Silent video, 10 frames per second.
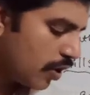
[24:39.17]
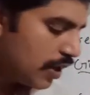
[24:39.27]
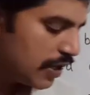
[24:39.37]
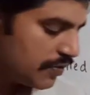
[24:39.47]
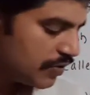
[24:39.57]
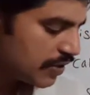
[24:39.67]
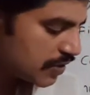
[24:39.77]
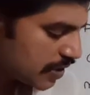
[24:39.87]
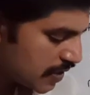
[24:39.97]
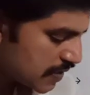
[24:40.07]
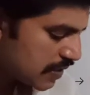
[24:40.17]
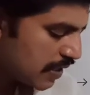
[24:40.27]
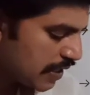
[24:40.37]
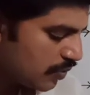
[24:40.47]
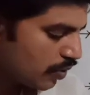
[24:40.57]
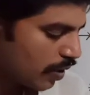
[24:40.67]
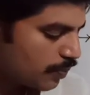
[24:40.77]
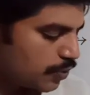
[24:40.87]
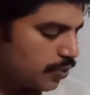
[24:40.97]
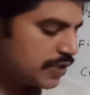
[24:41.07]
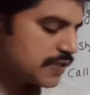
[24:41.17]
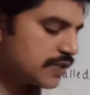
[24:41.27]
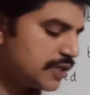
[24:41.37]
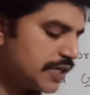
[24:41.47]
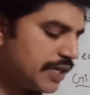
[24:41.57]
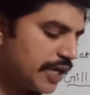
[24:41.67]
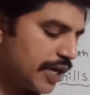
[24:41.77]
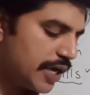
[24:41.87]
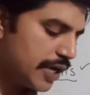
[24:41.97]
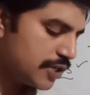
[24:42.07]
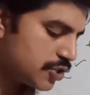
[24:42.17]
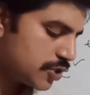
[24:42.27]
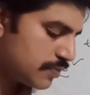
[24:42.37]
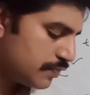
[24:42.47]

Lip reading: living things live up to a certain age